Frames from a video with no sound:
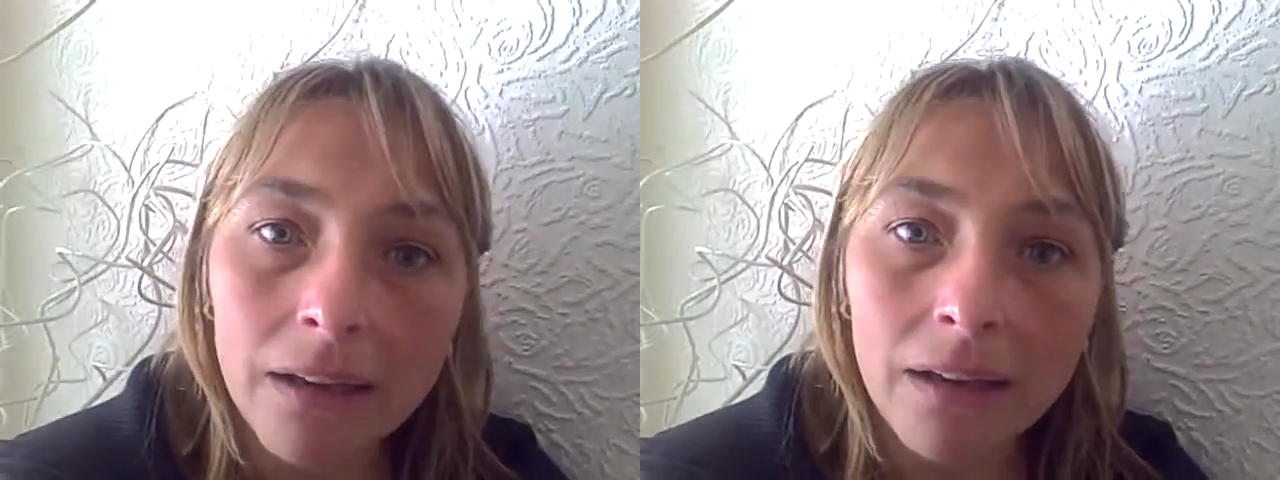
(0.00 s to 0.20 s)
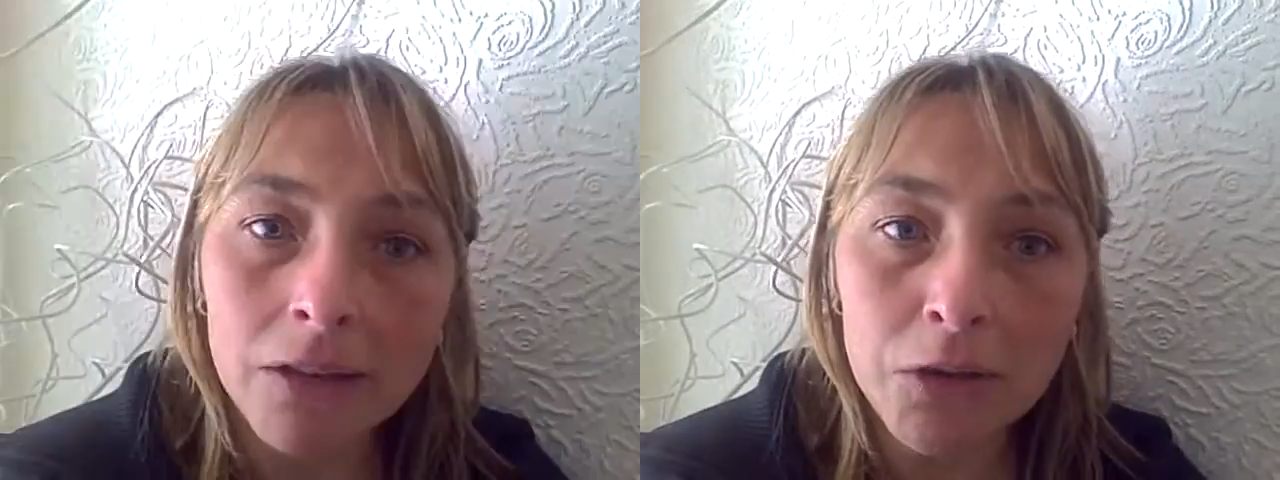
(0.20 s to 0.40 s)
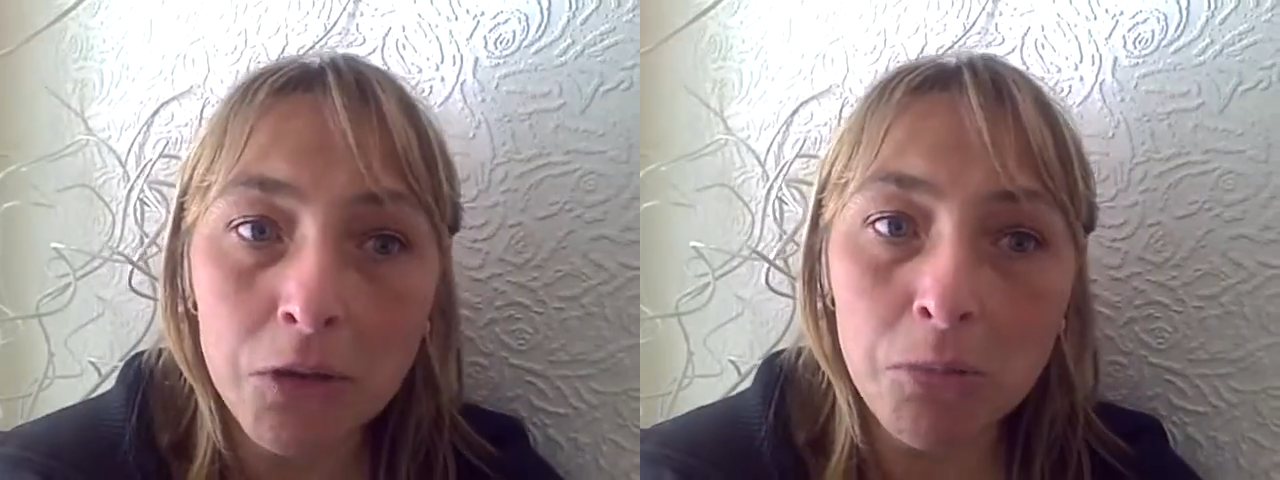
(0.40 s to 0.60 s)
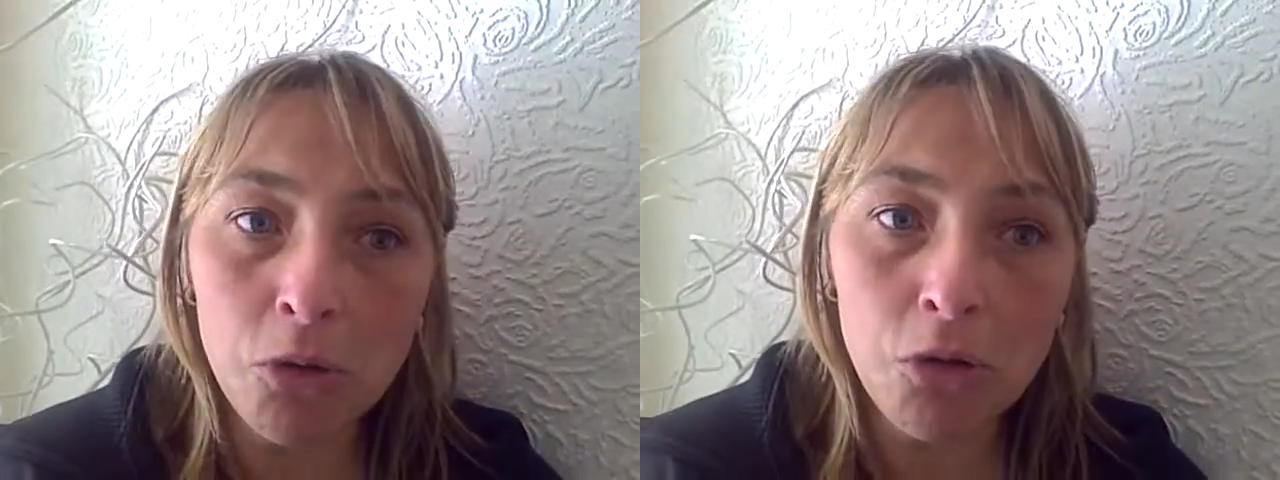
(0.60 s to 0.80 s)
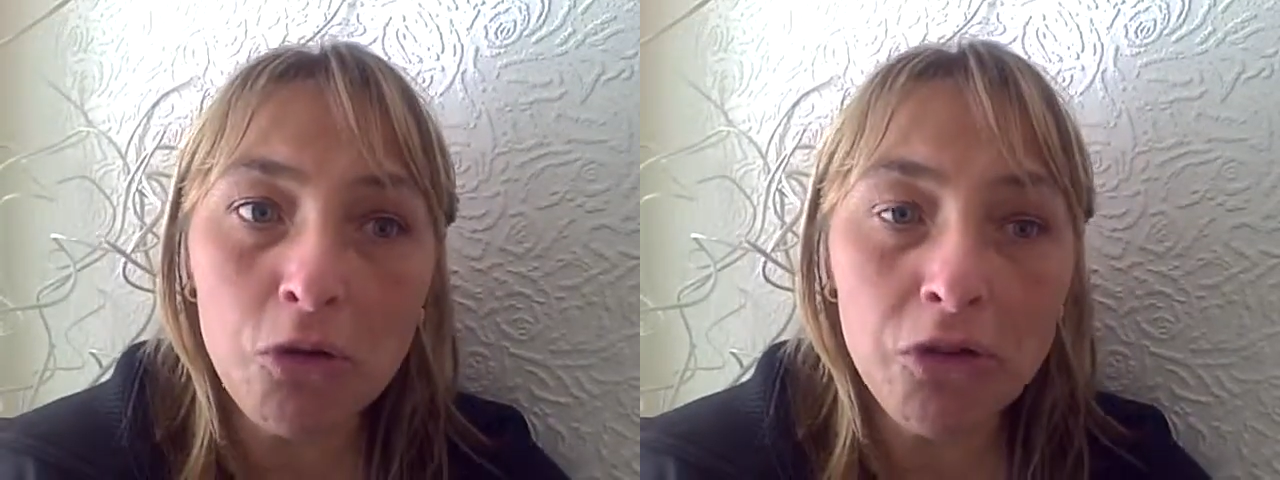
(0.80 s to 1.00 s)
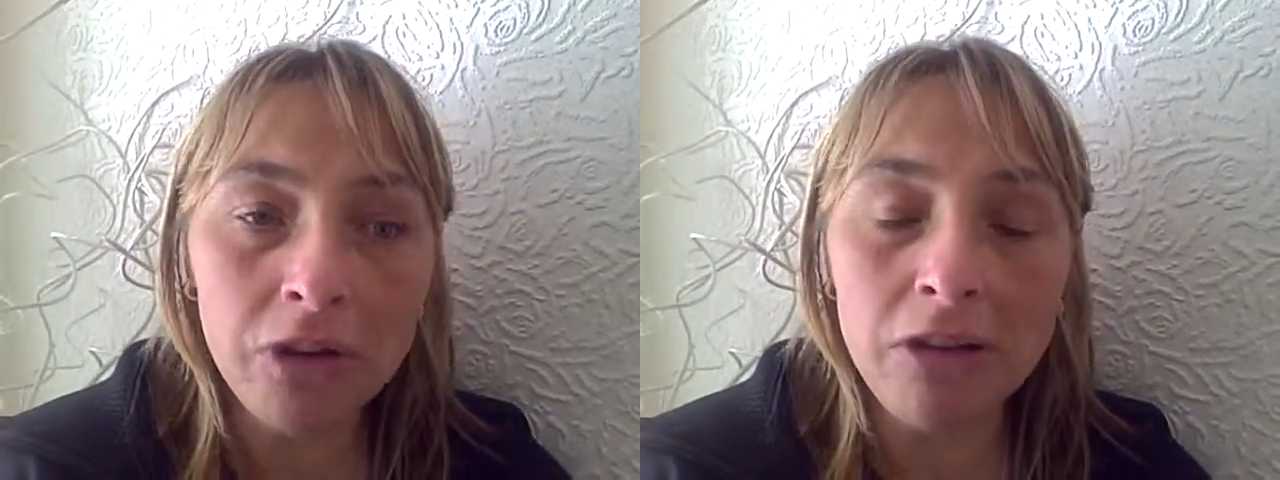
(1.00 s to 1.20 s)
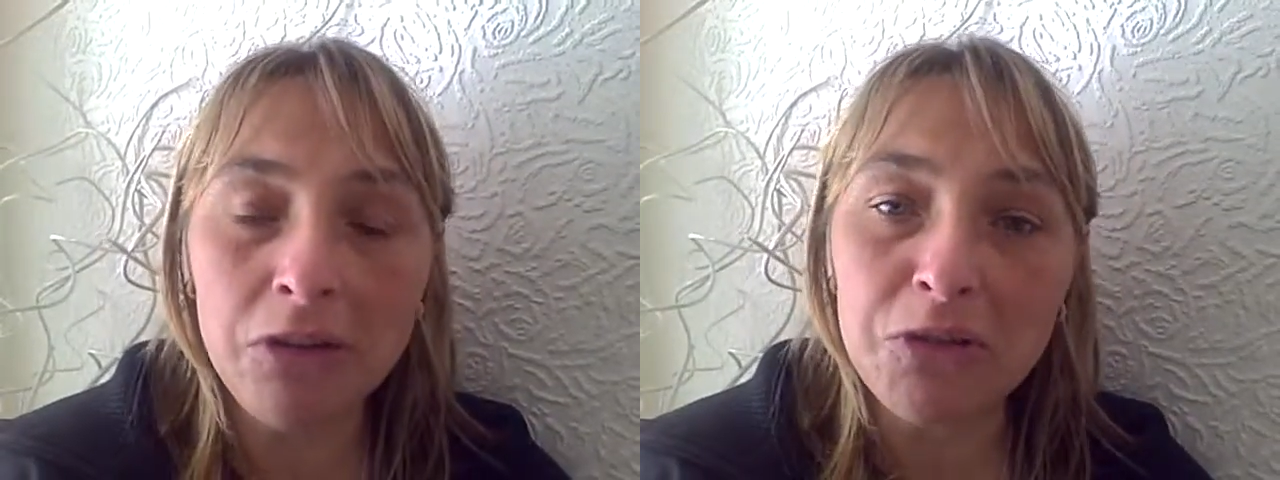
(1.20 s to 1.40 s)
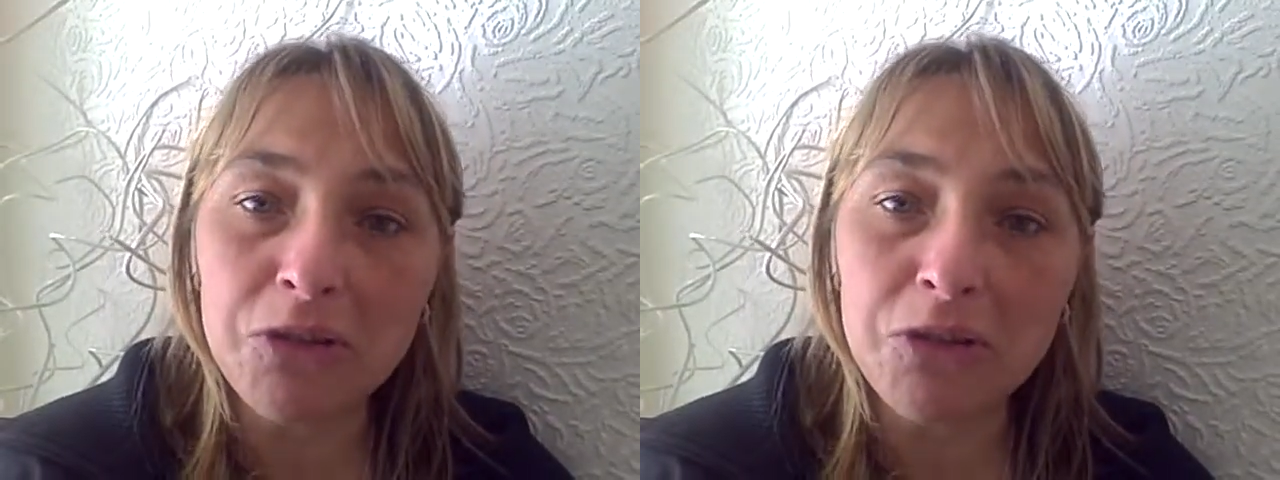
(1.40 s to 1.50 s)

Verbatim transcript: I do more than I used